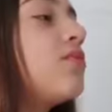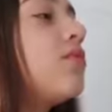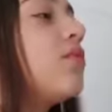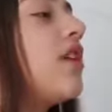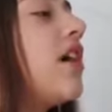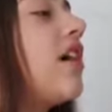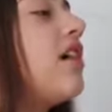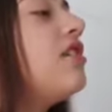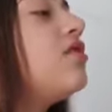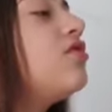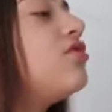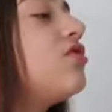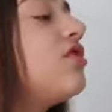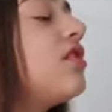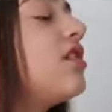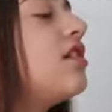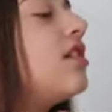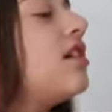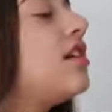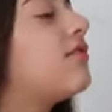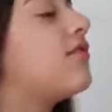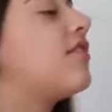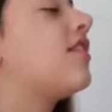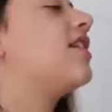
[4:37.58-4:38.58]
one I usually
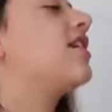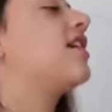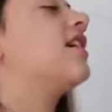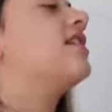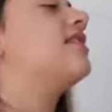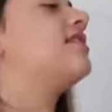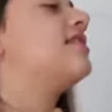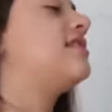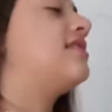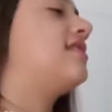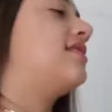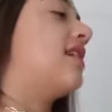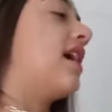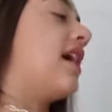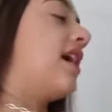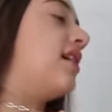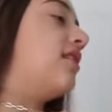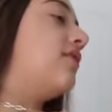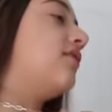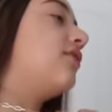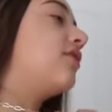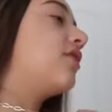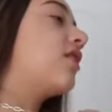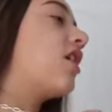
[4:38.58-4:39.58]
leave like inside of the